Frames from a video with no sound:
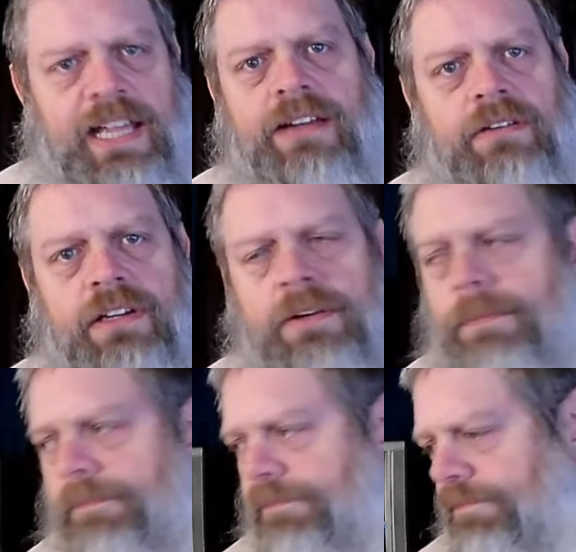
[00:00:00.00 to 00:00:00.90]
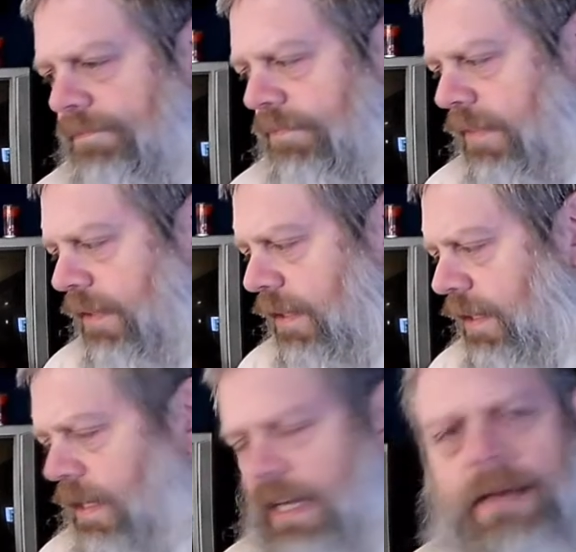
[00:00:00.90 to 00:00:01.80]
I don't know.
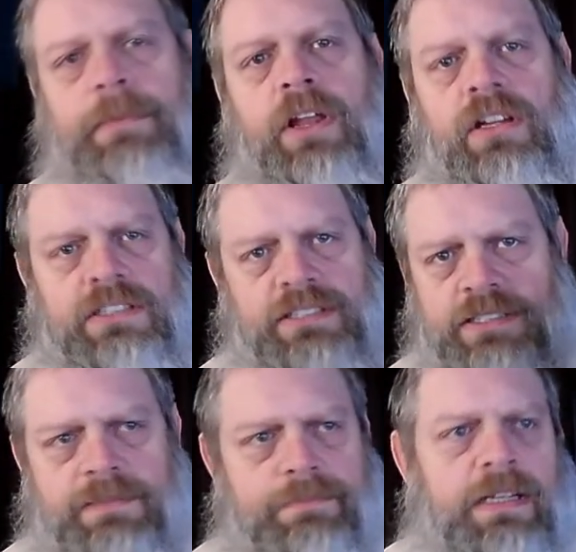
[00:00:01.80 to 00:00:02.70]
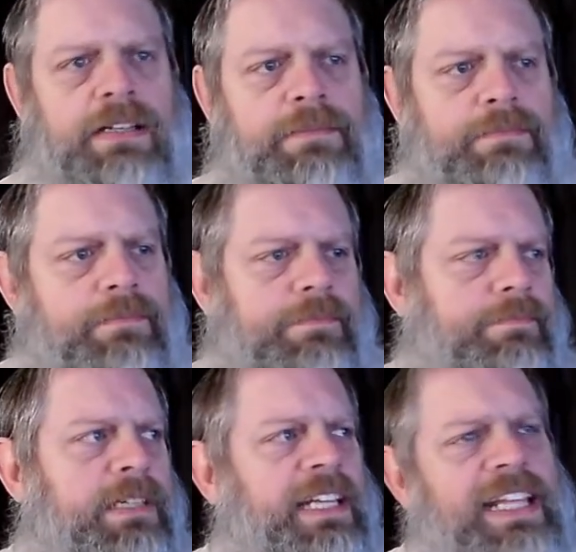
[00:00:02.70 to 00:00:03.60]
I'm lost. My
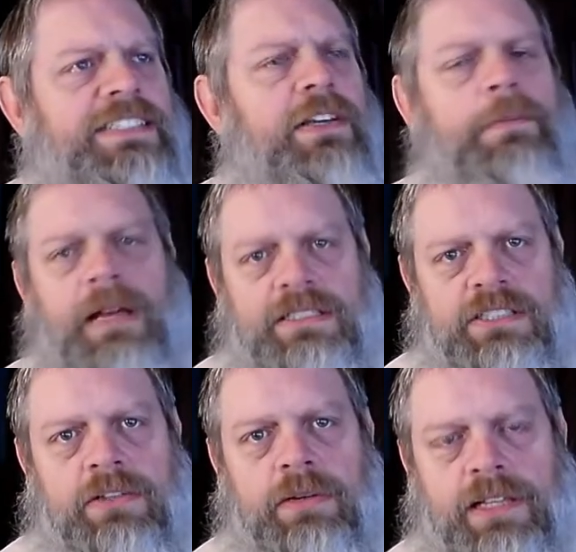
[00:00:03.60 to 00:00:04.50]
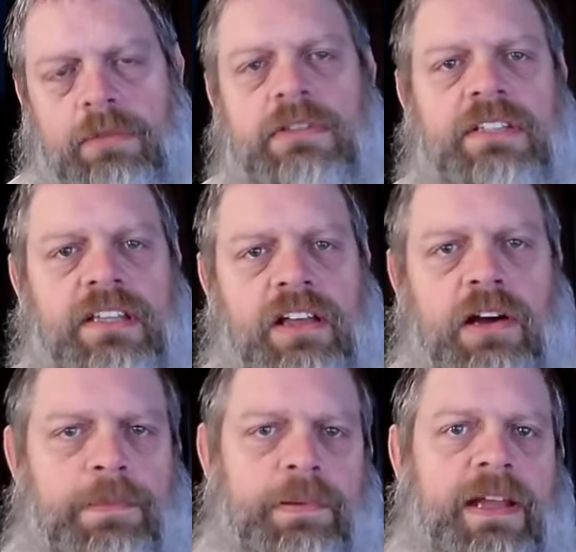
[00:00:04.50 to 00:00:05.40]
my days go by so quick. I went to the
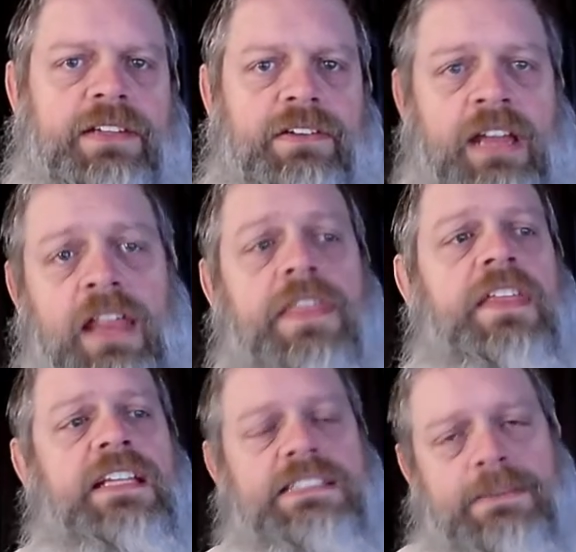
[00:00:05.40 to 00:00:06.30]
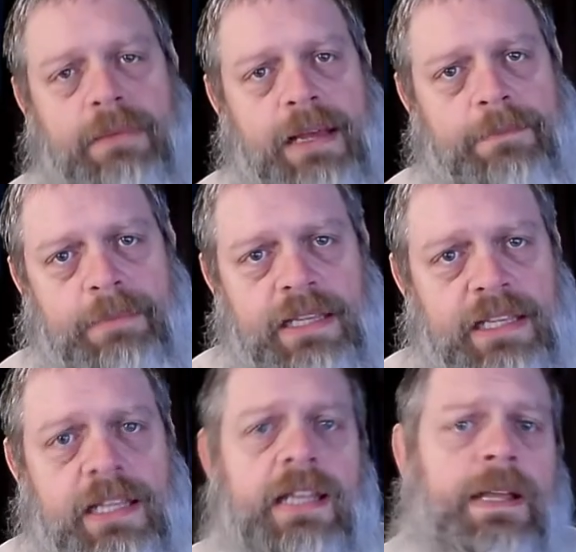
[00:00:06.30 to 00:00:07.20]
chiropractor and he thinks it might
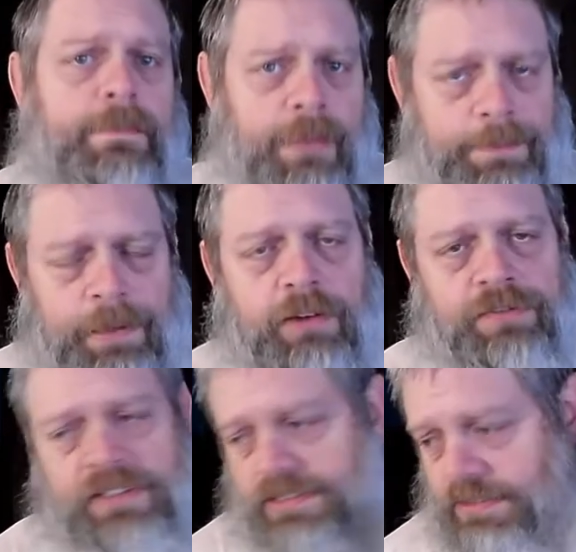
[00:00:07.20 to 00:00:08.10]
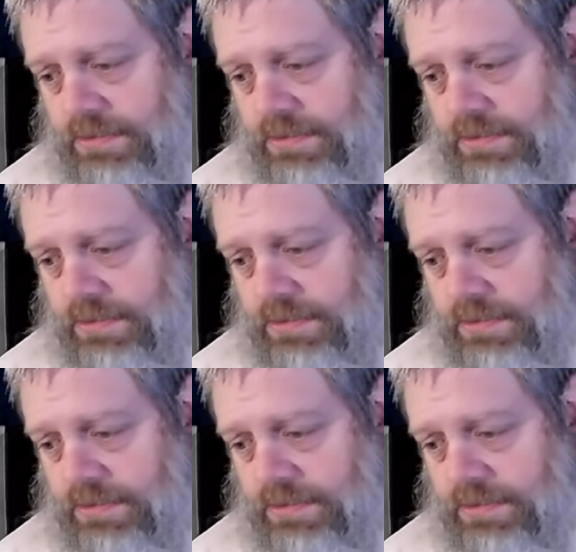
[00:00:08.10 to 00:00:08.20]
be my pelvis.